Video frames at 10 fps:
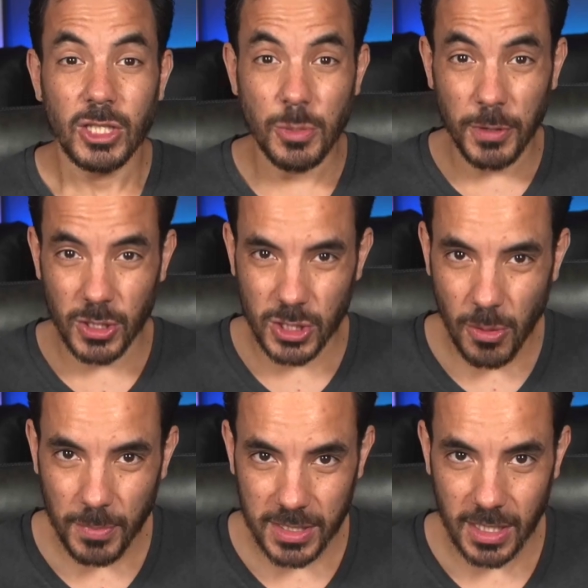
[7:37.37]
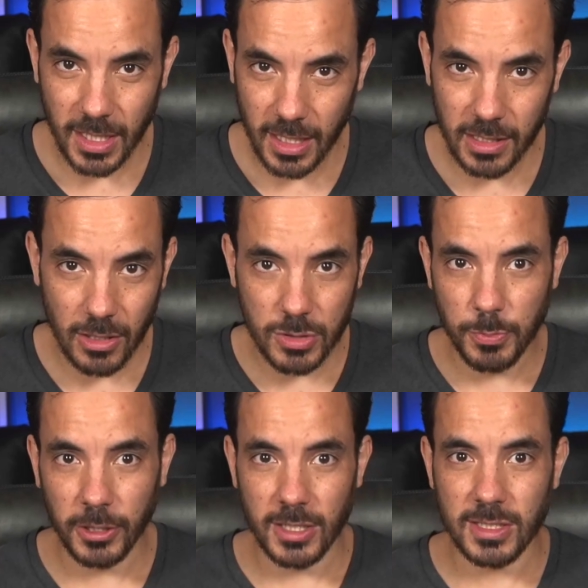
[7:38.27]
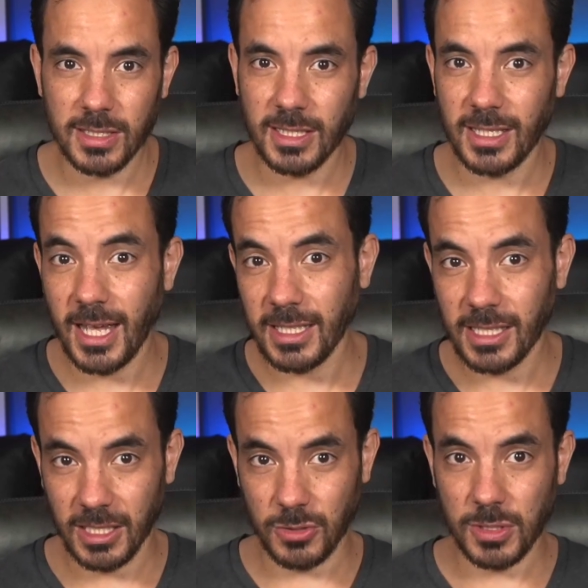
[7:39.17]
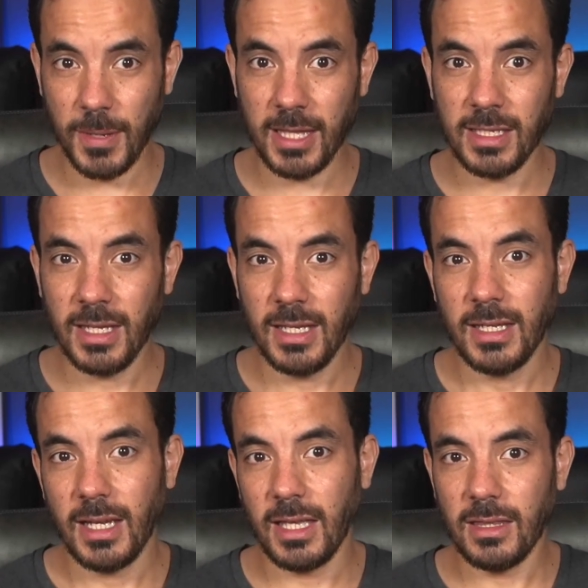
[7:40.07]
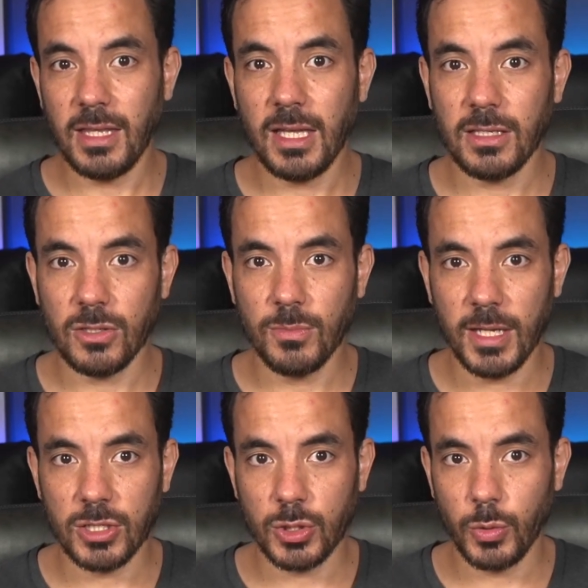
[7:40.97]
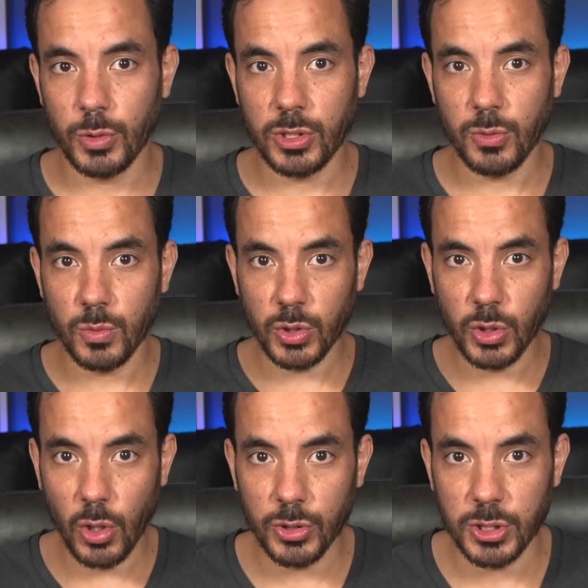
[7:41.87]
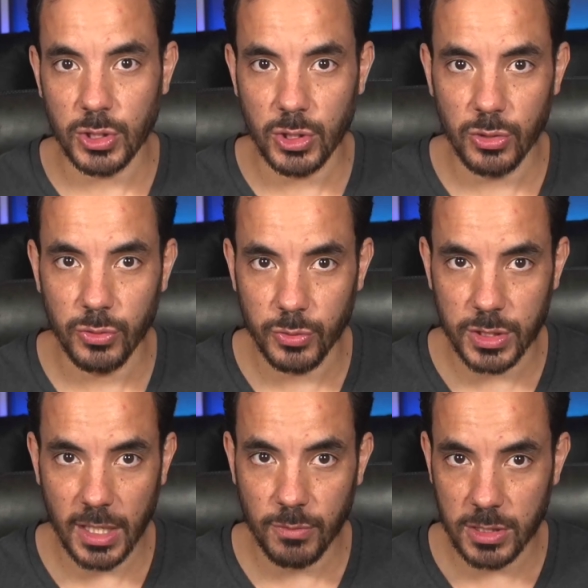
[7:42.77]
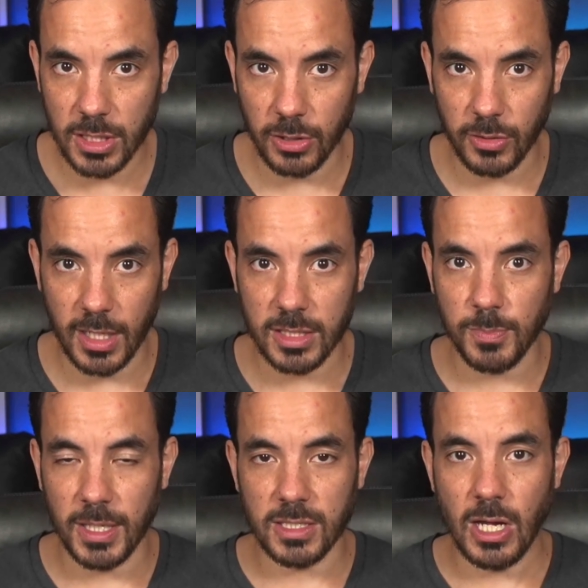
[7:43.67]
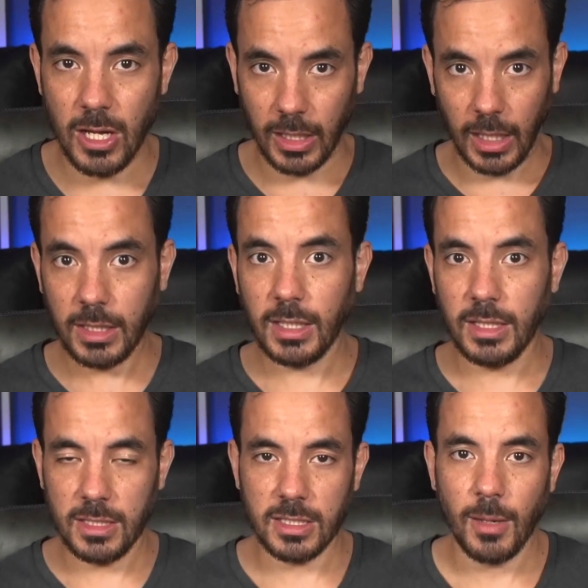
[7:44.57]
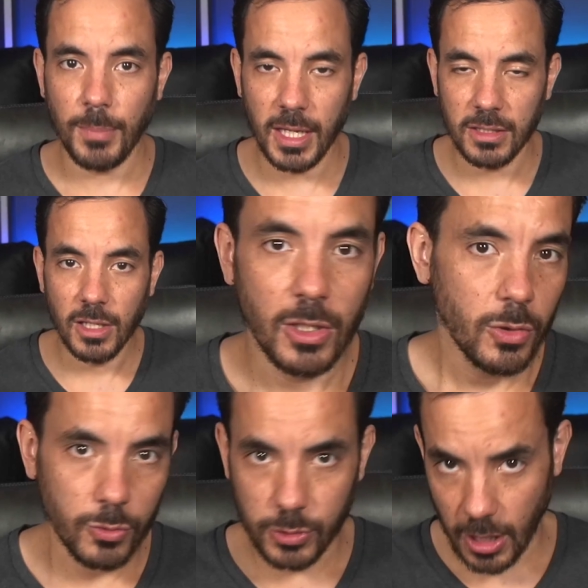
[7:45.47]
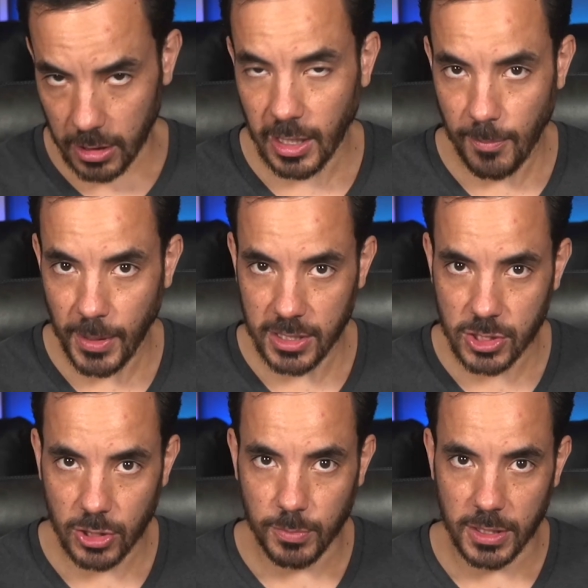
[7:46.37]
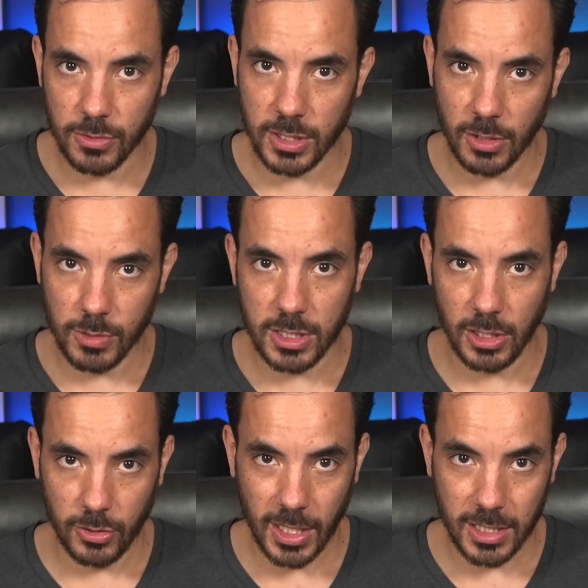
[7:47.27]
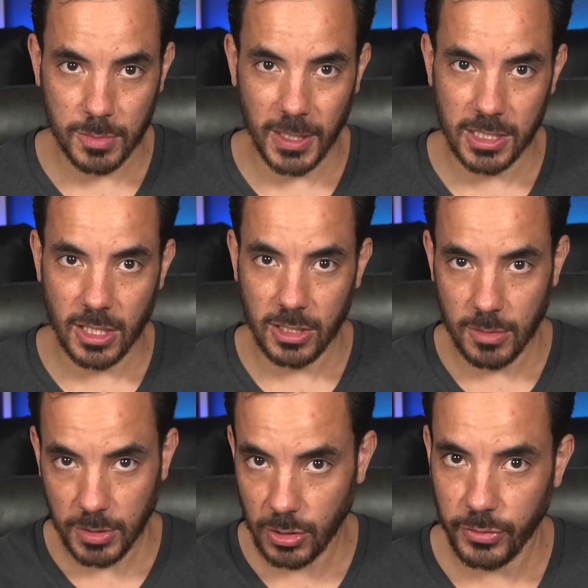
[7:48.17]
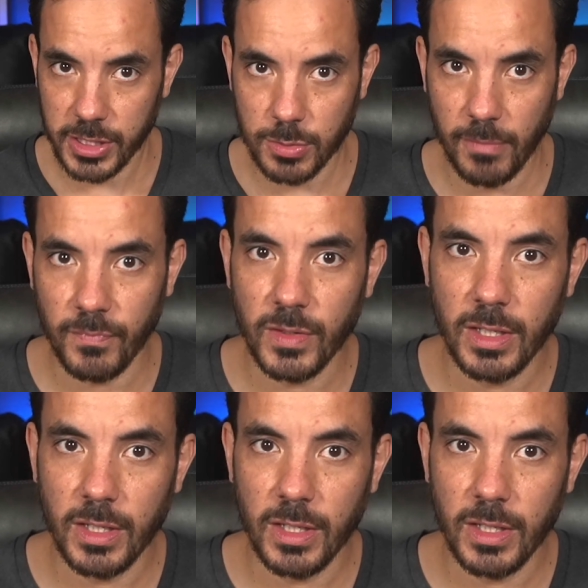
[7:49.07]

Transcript: You put your zombies in here, those products that didn't get any clicks or spend, and then you make sure to not use a return on ad spend target in this campaign. All your other campaigns should be using a return on ad spend target, but not this one.